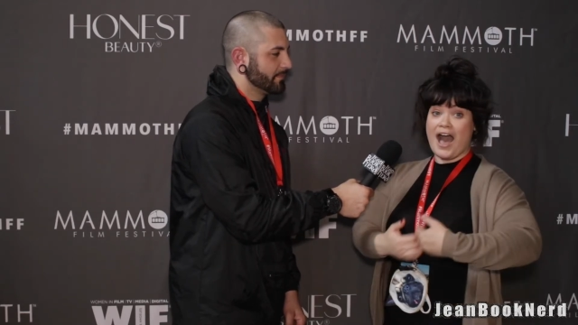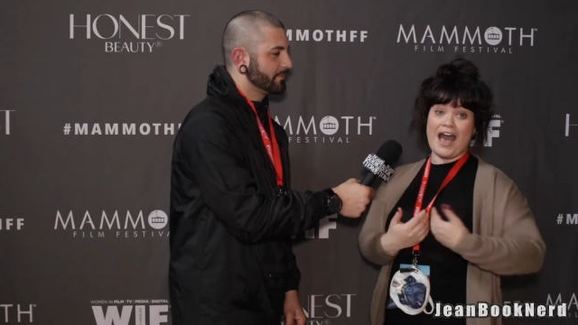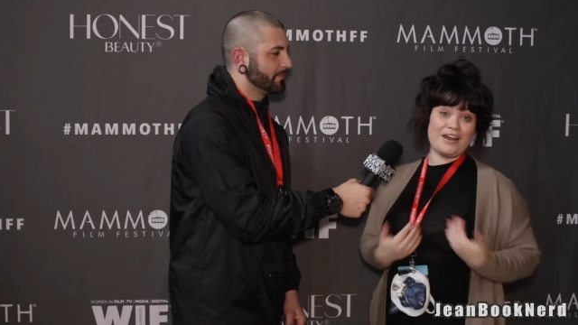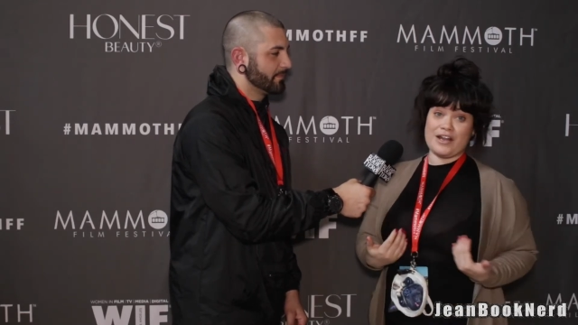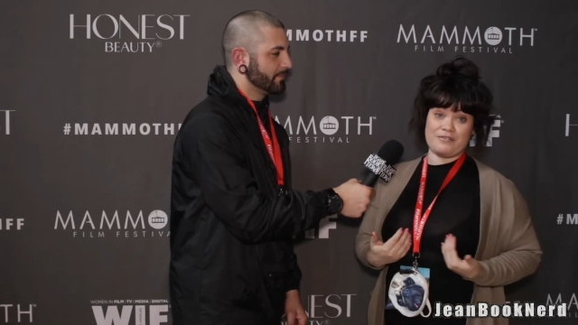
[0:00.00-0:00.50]

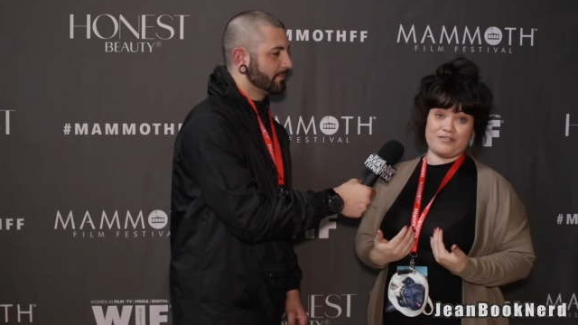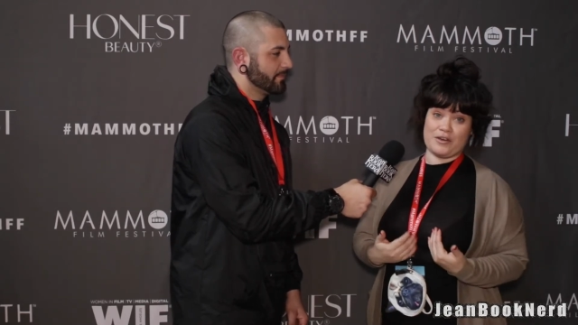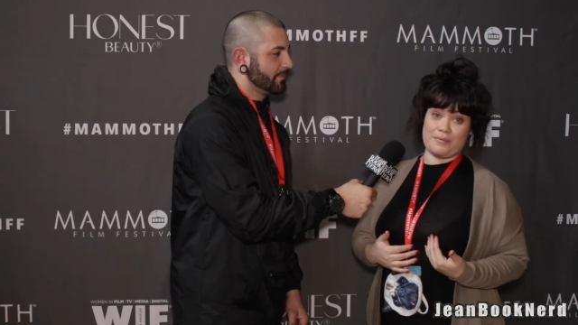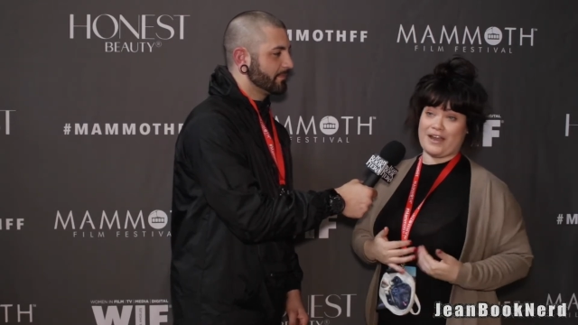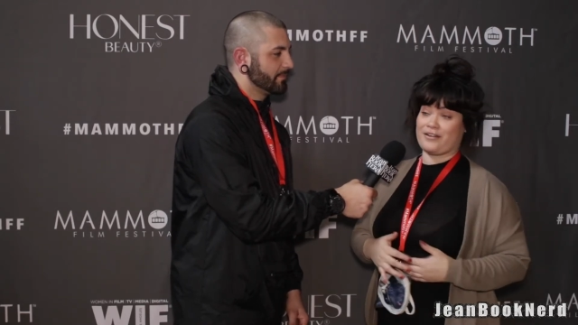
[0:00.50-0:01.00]
Speaker 1: I don't have a
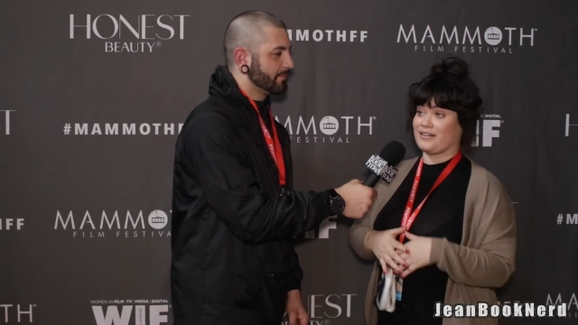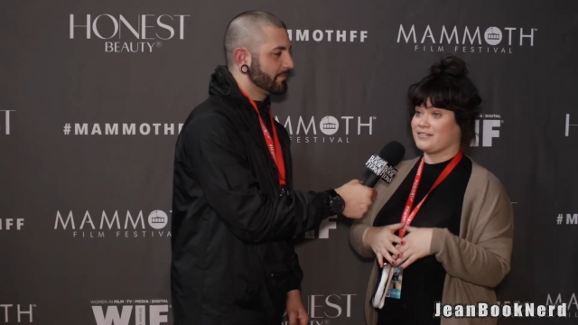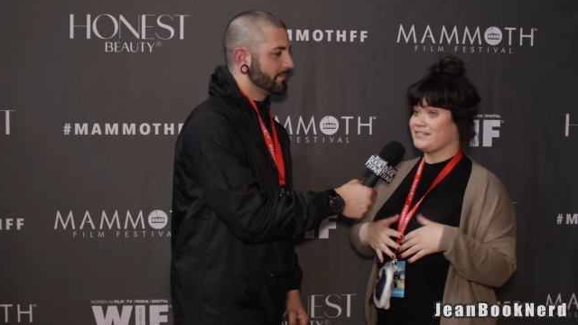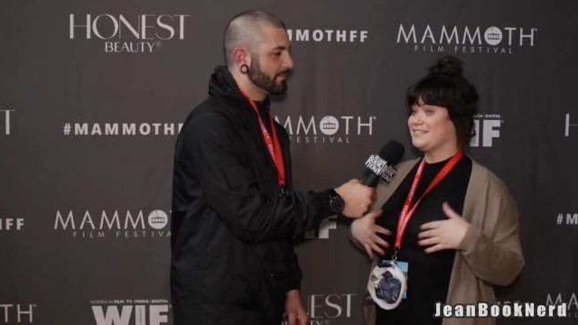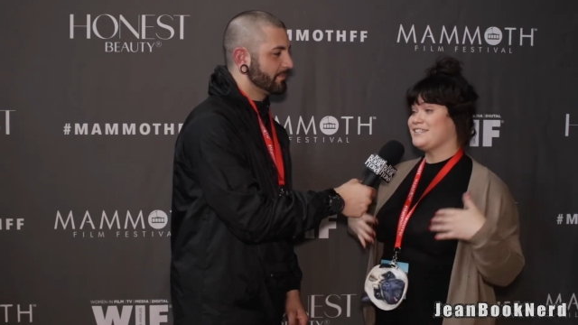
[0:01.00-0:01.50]
film
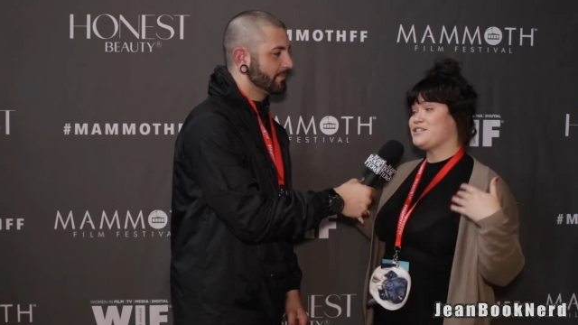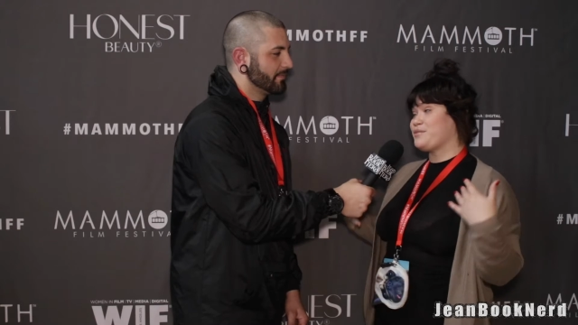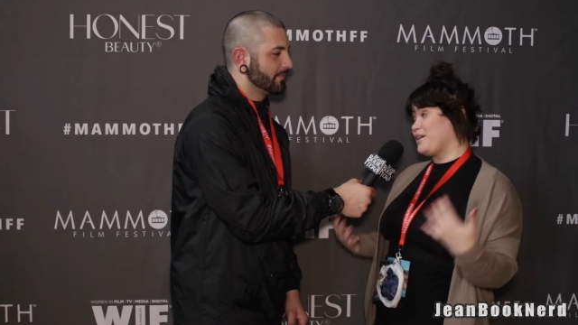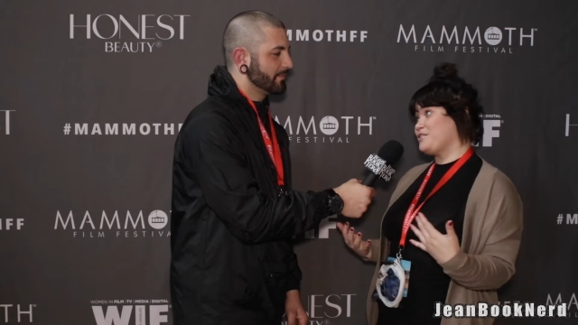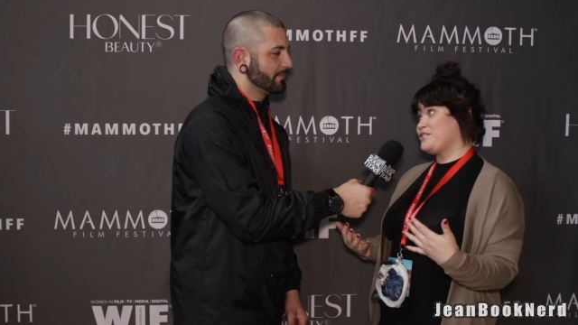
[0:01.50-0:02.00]
background, so
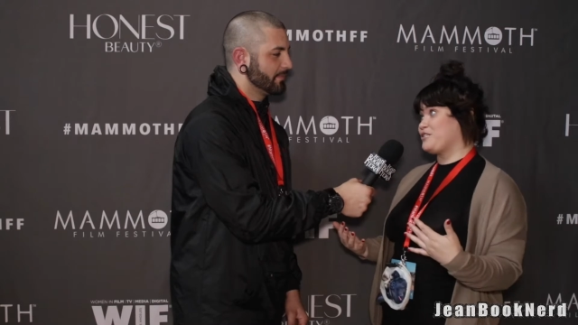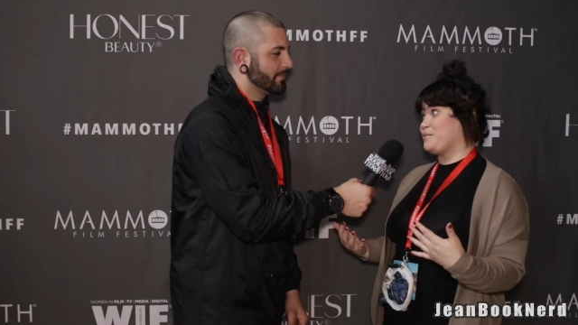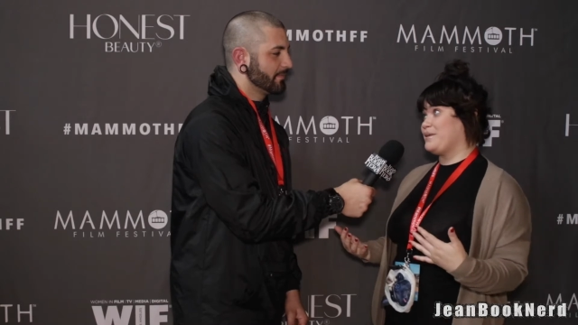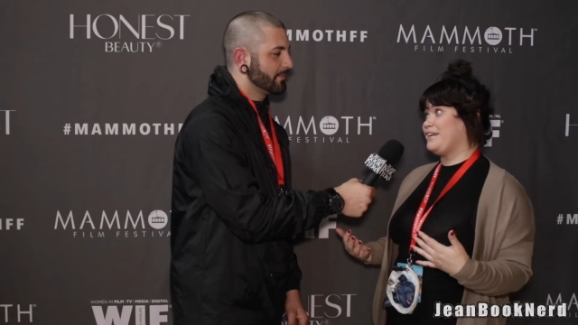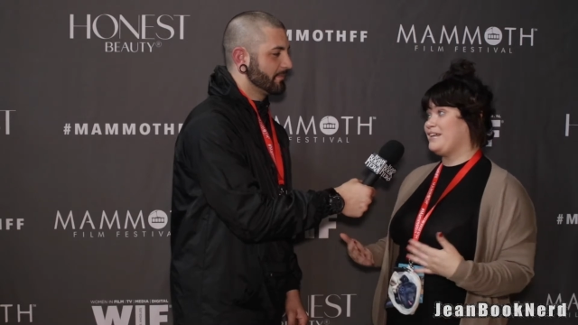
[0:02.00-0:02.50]
I don't
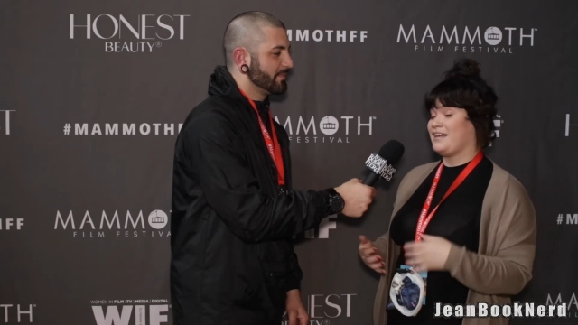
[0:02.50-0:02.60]
discriminate.